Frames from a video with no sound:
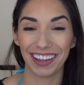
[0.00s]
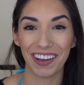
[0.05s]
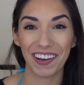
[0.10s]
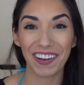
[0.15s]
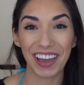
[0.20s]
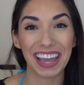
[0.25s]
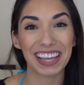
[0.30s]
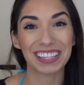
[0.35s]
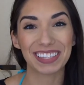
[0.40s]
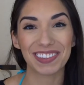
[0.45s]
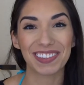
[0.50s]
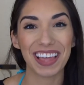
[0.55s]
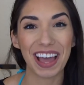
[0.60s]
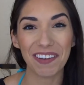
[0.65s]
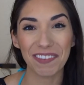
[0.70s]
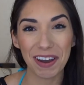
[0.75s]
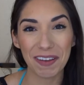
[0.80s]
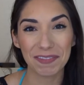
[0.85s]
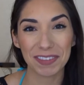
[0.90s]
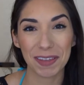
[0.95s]
Okay, so
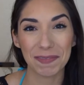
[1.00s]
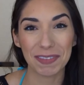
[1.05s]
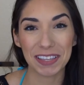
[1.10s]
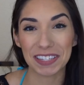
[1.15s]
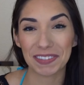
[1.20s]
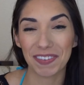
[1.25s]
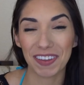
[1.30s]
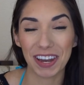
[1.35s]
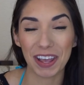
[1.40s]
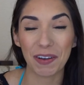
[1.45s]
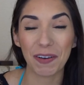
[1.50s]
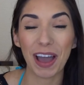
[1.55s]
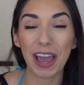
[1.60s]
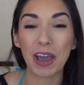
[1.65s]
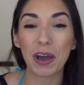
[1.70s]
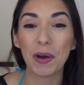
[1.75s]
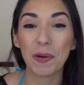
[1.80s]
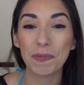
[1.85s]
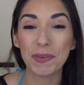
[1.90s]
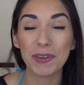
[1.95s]
that wraps up this video. I
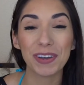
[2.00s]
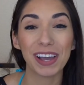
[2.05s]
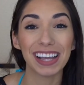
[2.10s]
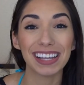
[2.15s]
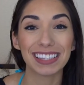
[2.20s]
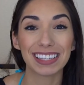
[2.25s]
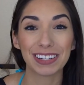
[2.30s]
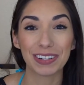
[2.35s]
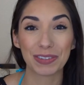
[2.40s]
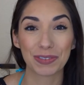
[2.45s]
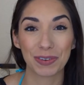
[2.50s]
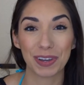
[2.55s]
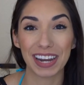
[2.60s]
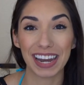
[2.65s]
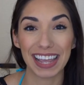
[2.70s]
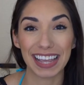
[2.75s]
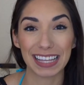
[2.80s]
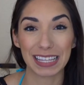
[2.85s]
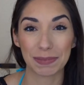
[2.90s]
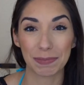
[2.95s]
hope you guys enjoyed
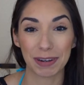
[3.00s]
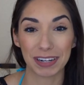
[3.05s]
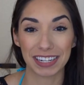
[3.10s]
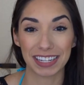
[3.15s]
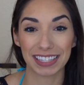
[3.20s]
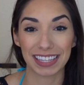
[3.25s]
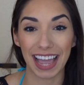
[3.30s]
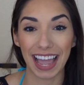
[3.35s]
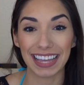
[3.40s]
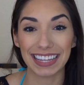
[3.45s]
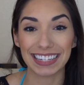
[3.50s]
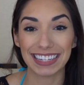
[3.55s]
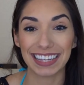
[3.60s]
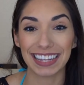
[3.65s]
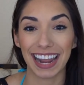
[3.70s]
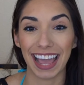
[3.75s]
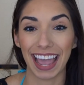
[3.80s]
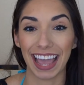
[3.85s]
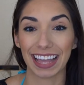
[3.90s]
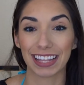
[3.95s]
it as much as I
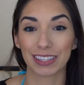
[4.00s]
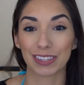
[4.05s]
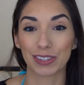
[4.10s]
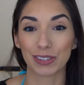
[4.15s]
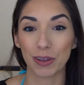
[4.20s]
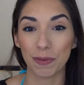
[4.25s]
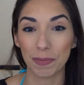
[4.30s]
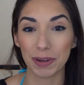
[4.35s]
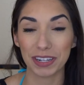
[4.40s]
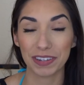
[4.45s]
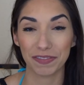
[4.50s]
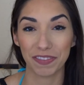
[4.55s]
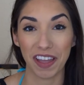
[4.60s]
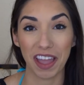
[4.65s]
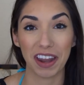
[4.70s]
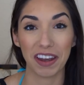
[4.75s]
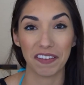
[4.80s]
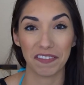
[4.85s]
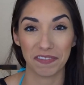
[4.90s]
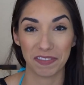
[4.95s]
did. I had so much
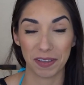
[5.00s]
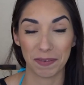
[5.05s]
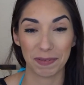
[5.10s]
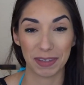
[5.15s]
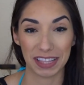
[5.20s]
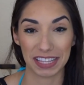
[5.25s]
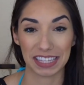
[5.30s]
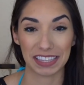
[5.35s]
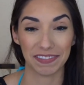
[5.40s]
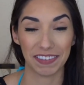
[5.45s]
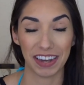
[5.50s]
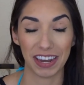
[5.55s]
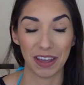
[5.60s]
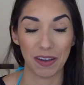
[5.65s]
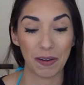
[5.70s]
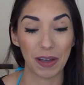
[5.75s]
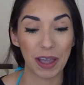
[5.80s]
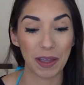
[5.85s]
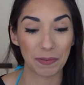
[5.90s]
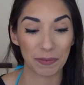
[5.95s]
fun filming this
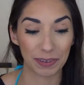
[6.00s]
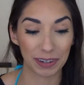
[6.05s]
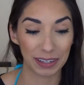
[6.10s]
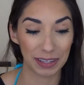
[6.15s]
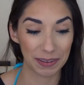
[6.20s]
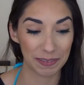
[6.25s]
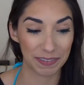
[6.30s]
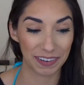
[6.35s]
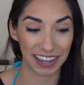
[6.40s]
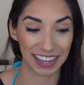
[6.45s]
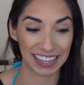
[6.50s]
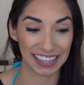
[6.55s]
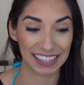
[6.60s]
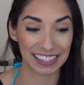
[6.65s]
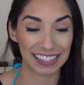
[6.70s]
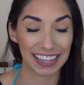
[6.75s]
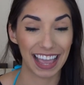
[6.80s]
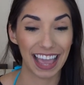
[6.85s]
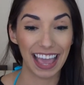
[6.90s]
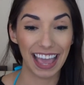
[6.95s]
video. It really
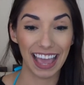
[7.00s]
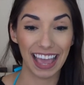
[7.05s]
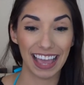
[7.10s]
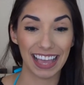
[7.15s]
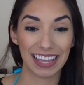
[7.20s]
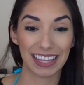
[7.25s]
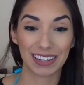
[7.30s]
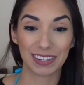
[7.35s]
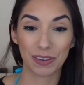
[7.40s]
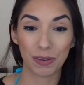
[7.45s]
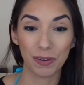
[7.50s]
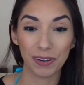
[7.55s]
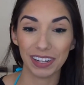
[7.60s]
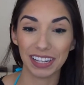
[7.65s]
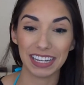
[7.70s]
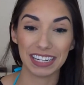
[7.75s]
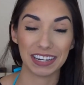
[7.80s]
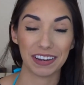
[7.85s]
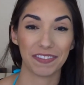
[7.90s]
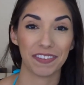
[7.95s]
was
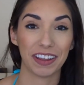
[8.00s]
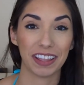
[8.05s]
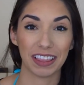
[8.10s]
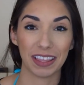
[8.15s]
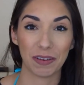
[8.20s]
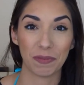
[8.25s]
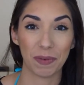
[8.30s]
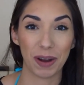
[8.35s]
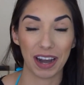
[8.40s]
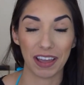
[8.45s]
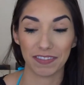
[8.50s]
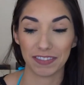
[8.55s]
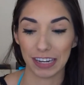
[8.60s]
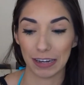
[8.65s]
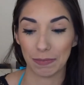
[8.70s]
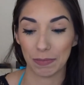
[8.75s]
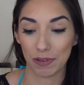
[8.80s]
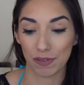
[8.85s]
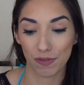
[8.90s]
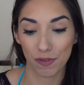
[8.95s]
totally different than what I've
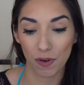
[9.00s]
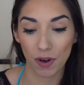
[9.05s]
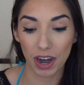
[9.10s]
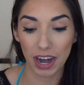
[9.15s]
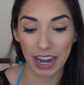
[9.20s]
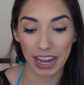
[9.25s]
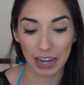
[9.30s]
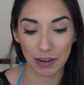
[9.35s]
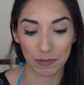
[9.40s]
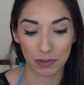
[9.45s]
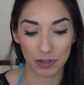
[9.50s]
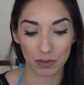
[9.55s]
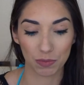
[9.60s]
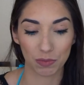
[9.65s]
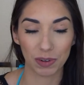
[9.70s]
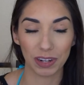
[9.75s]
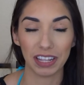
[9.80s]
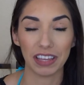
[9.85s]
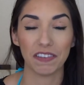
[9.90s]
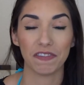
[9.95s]
done before, and it was
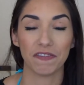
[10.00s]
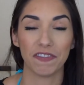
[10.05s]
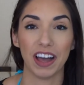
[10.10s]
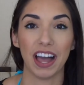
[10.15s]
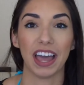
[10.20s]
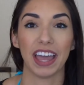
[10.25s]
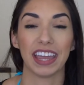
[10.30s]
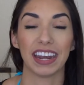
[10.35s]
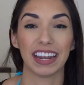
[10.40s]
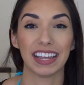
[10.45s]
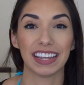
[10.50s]
really fun